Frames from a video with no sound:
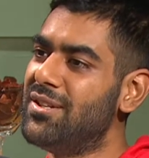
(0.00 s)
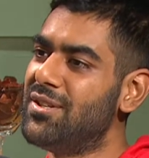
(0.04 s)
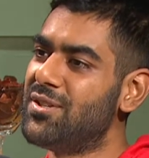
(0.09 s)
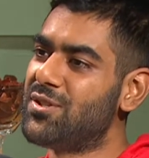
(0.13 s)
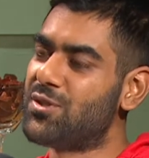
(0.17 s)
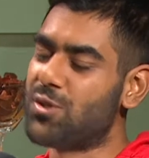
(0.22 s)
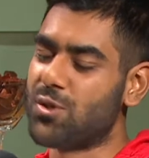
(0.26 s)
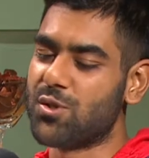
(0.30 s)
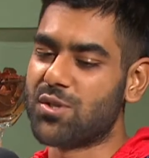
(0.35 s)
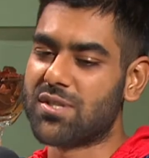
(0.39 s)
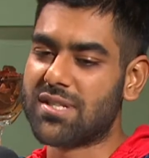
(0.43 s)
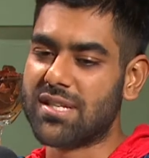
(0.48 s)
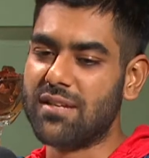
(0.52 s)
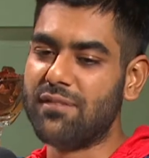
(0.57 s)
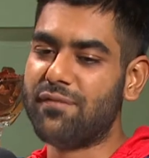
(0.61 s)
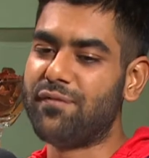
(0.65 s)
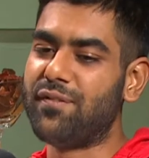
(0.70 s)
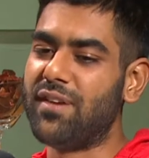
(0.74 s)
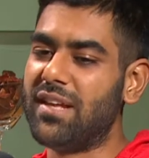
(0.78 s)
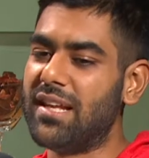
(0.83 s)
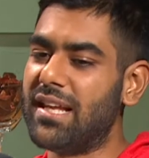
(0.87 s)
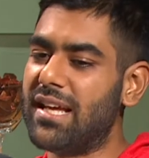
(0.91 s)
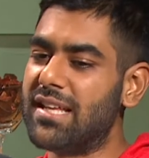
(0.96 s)
So you still
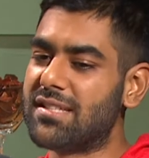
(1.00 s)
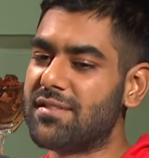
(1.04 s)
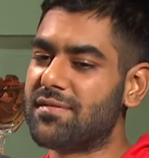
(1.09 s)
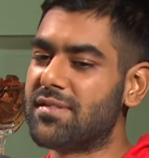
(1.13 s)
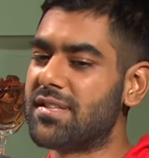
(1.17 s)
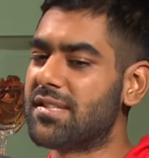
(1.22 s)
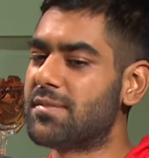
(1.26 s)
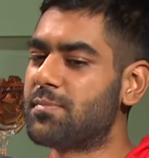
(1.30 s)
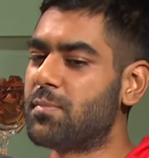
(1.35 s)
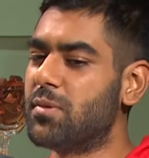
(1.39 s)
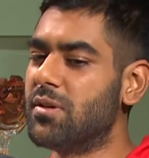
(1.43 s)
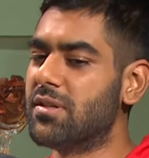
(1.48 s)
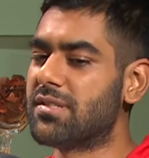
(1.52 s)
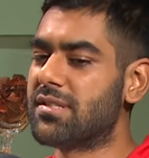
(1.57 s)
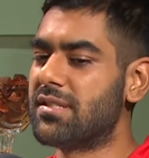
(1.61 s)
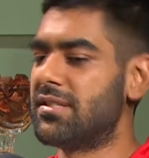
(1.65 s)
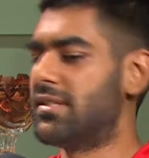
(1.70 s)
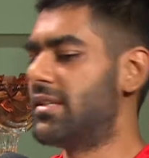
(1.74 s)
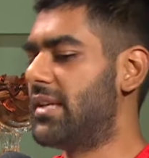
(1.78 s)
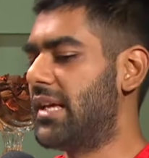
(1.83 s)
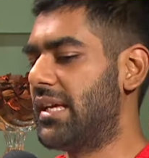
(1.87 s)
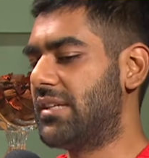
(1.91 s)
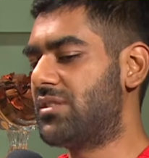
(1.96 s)
feel as if this
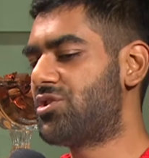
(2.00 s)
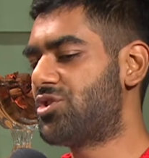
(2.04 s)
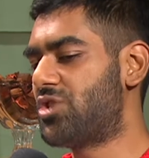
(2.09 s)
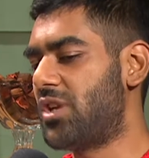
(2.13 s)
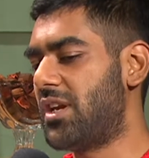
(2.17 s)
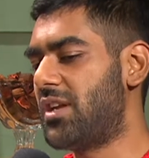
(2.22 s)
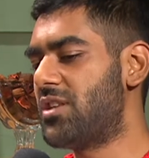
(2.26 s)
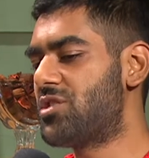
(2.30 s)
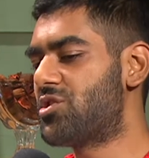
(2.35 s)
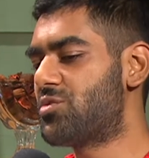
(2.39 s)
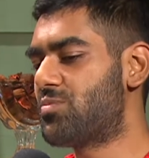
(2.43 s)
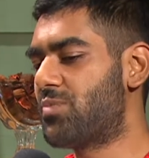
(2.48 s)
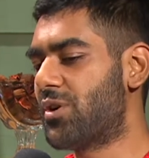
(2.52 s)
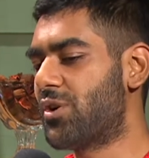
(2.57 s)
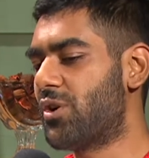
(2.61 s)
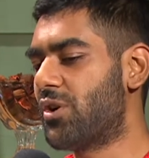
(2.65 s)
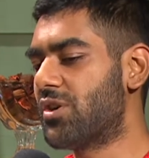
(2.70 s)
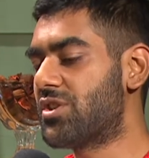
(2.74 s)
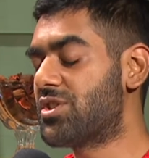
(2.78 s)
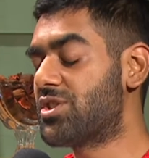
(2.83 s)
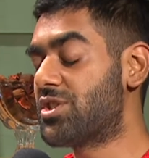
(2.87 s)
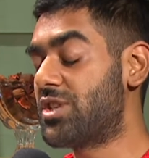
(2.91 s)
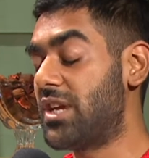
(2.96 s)
person has changed, but
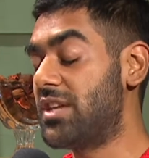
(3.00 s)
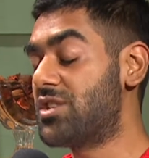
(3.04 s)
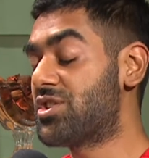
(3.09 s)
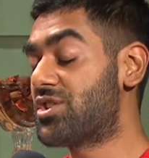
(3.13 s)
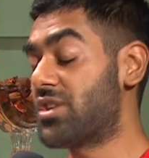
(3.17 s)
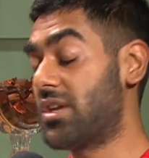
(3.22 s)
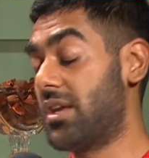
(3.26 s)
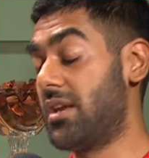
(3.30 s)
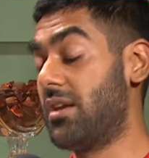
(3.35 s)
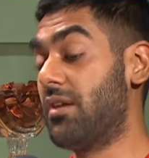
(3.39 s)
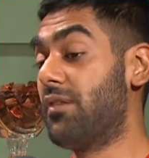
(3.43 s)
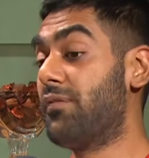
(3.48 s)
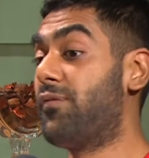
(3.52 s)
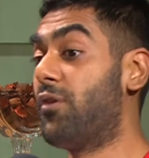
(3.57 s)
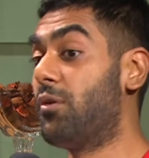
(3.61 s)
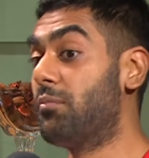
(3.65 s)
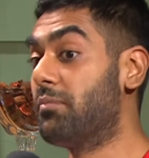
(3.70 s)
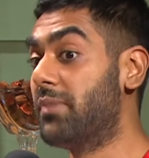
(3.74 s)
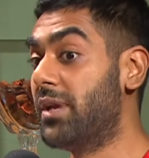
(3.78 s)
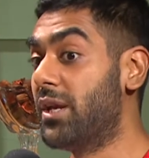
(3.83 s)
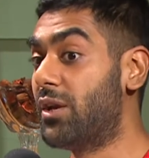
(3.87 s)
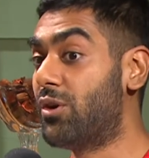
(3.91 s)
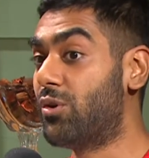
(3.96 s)
not changed enough for
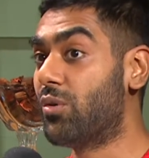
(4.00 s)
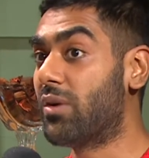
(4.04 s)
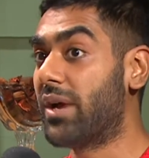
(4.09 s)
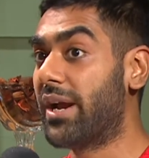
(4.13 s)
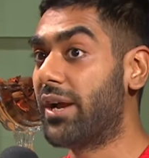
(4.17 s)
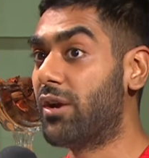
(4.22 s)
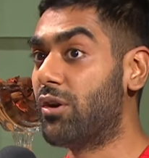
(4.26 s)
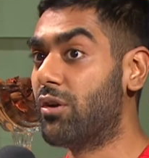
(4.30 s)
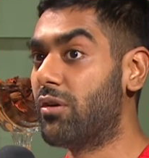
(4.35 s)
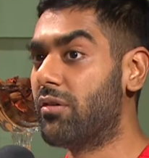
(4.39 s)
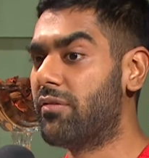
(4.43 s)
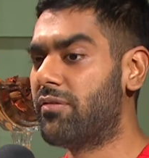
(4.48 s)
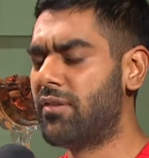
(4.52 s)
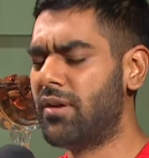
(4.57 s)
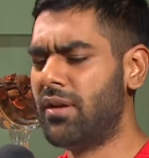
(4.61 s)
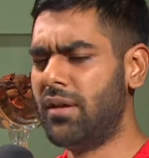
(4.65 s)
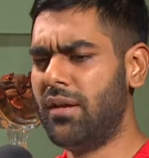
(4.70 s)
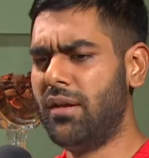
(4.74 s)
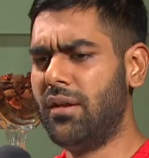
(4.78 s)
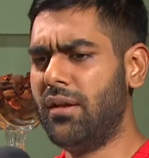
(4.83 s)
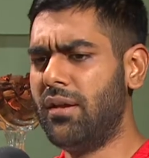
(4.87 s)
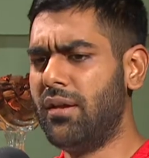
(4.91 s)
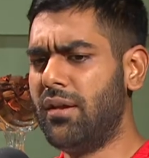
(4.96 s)
me to kind of
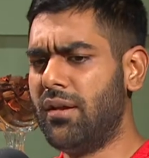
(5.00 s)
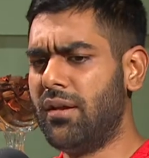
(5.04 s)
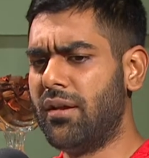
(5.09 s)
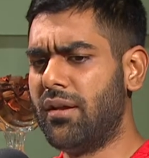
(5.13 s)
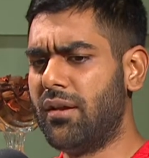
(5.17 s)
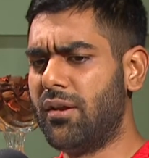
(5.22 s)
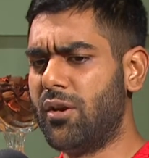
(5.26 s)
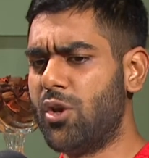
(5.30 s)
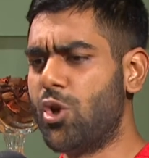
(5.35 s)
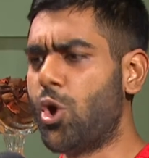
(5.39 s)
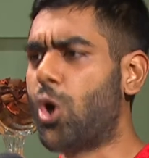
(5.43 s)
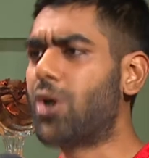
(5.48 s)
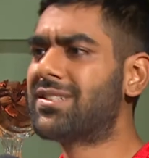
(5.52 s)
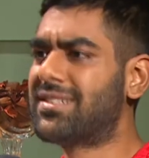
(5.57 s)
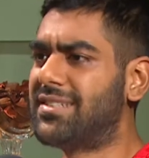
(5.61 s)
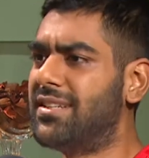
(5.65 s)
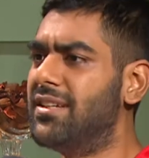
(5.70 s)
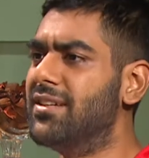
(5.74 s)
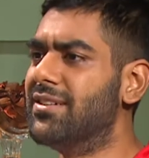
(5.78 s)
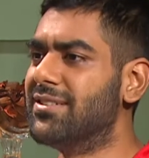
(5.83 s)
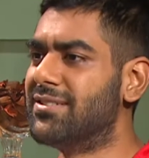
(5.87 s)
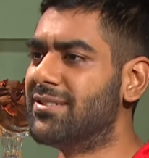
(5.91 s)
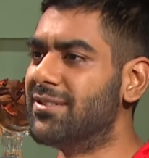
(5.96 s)
not
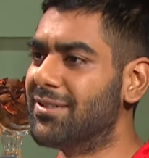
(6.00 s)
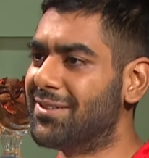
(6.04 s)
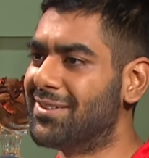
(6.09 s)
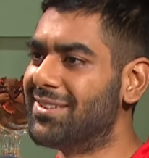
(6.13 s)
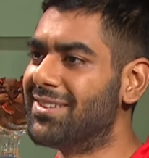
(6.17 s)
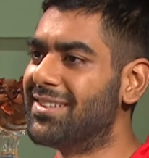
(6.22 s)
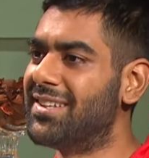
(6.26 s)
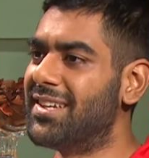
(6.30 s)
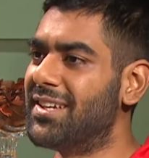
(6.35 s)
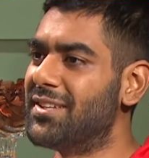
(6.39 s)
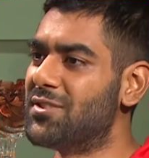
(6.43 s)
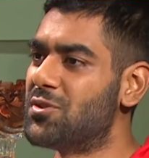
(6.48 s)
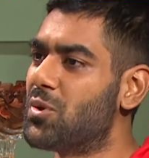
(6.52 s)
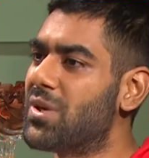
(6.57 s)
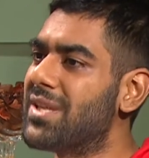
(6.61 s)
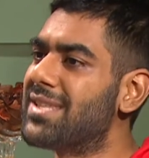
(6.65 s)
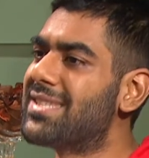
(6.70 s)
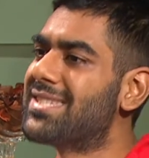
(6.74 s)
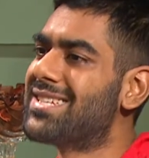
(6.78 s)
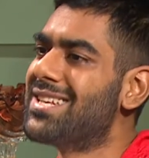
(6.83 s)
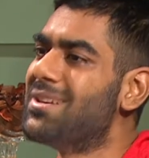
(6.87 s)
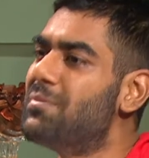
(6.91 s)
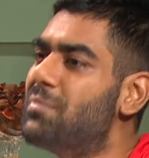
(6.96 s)
say a certain things. You can
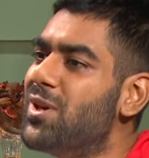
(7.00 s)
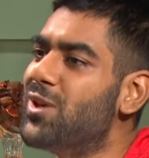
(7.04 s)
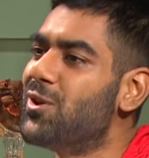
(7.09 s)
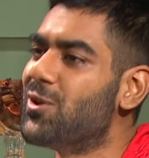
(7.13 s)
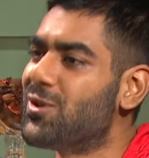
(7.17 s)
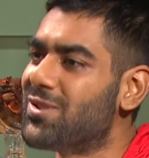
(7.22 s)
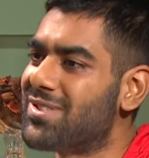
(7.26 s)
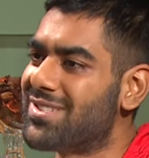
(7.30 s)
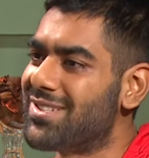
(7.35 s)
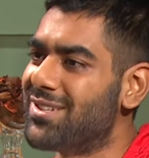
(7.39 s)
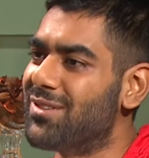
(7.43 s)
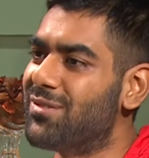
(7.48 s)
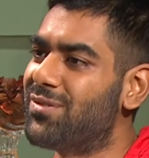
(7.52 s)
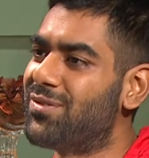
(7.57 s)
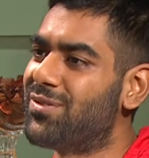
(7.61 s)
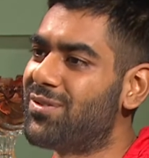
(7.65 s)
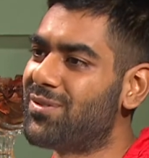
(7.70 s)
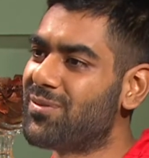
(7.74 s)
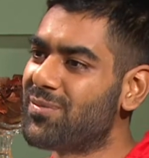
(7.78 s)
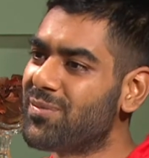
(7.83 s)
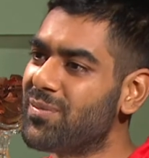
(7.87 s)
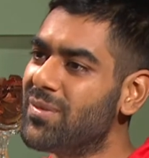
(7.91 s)
still be yourself.